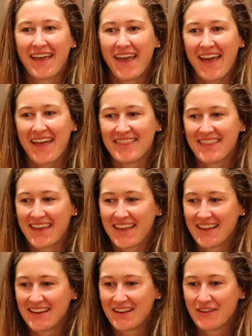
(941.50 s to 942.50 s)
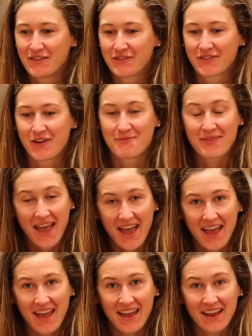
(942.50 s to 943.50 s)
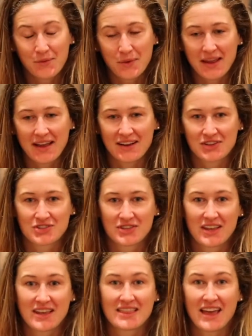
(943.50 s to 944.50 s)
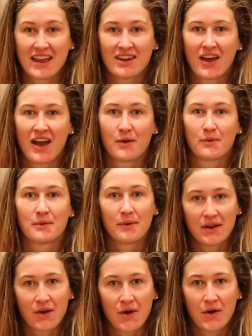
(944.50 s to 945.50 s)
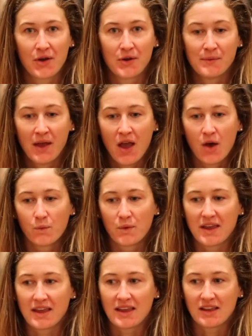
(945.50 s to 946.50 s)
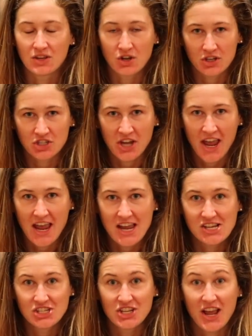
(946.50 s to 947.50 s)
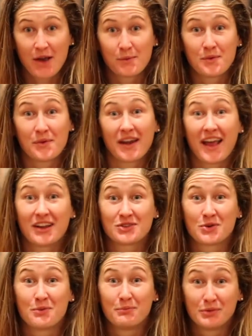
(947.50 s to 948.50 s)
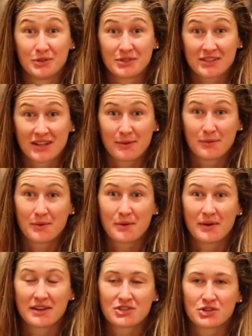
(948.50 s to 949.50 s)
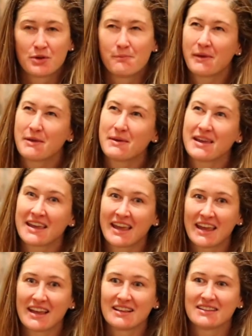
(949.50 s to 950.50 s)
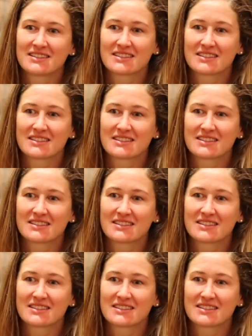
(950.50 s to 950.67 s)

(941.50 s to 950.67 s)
And then from that, we actually, that night we went home, we got changed, and we went out to a blues club, and we went to BB King's